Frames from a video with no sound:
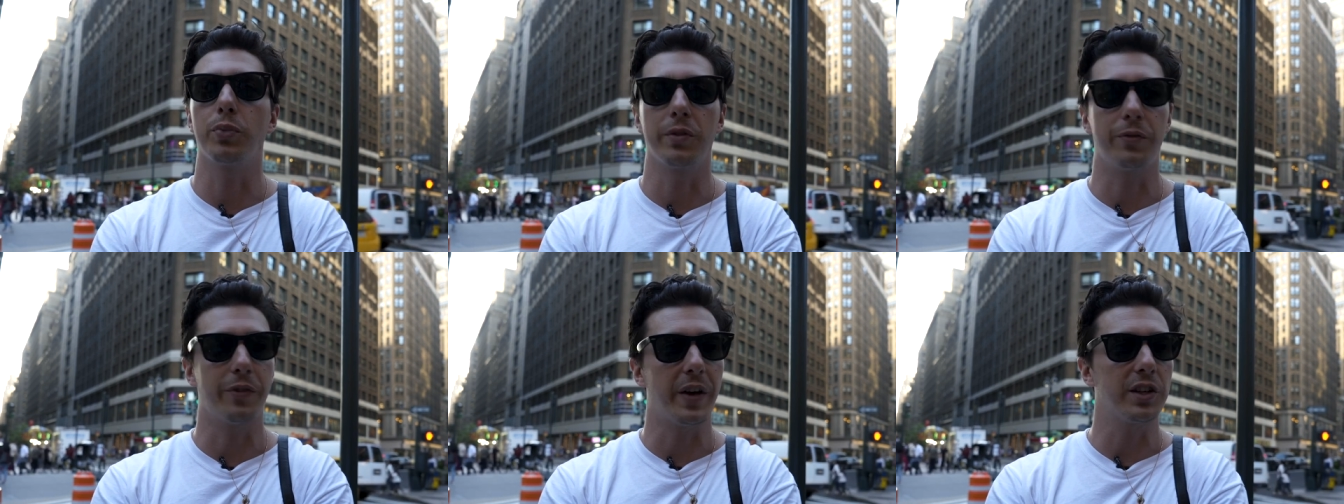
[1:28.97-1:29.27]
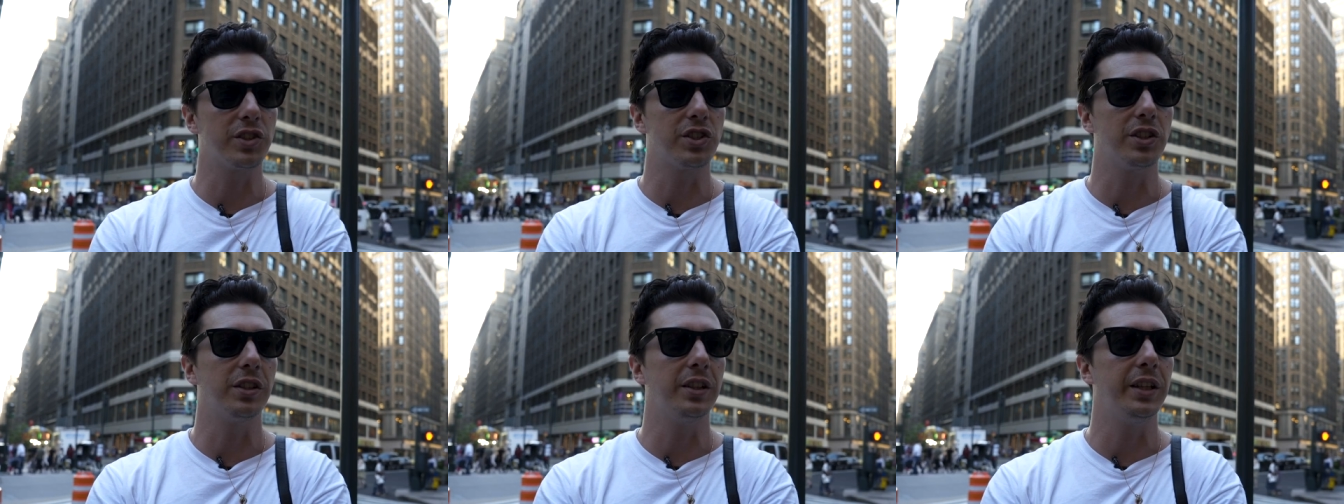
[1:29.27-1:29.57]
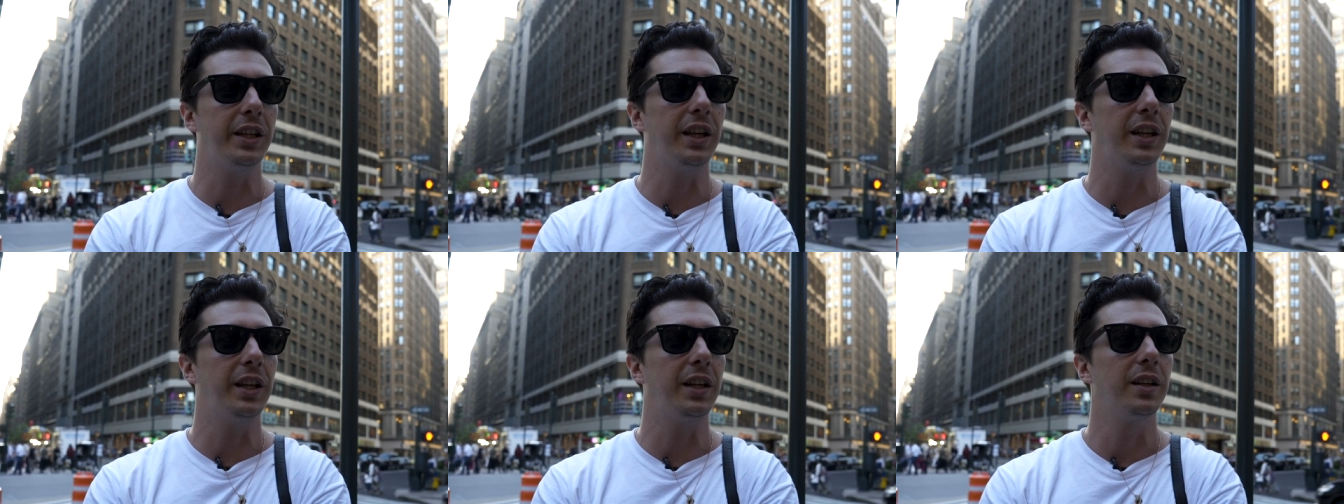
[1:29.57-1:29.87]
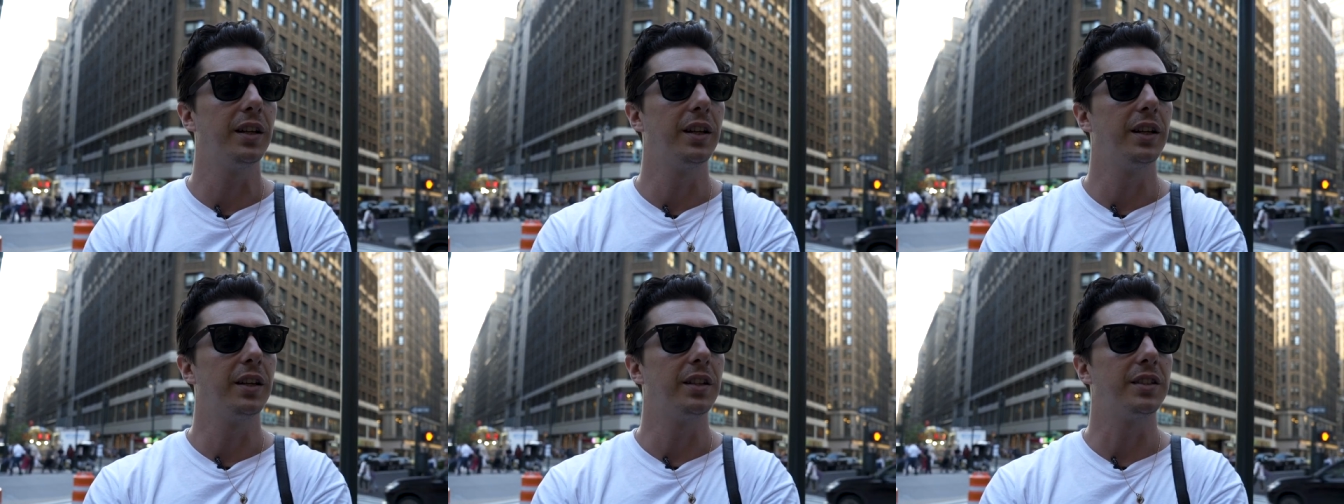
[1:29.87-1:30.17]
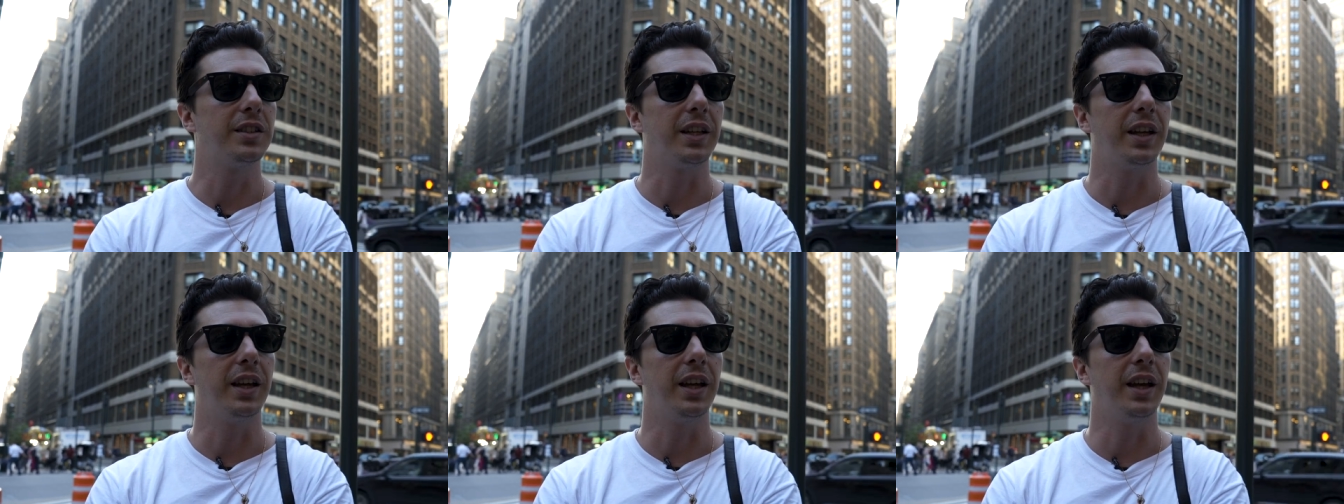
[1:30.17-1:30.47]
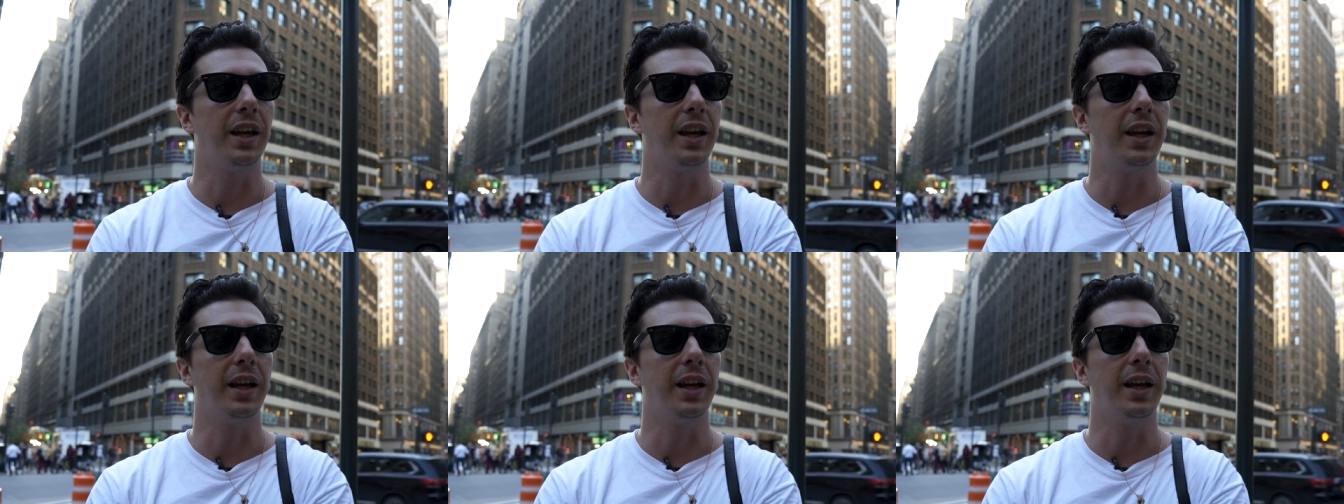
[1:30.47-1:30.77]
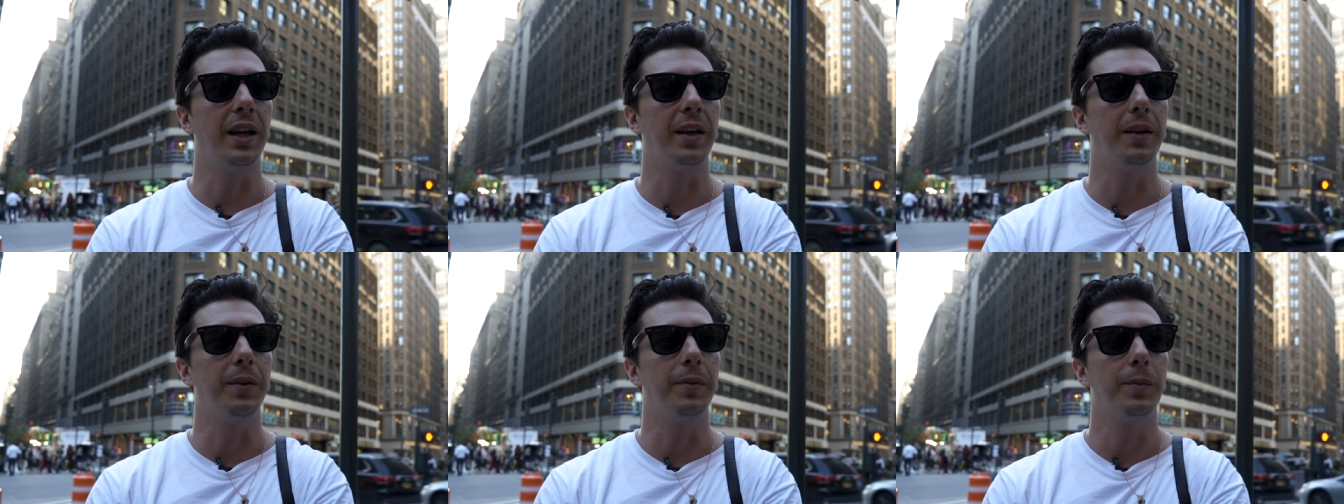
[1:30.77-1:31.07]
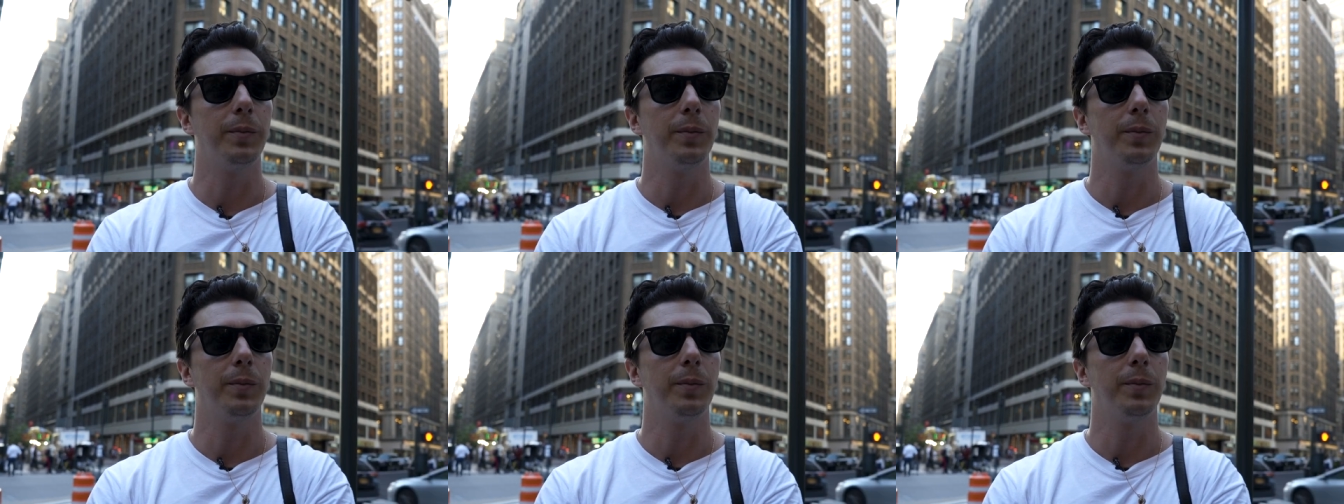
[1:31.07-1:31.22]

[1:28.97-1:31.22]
professionally to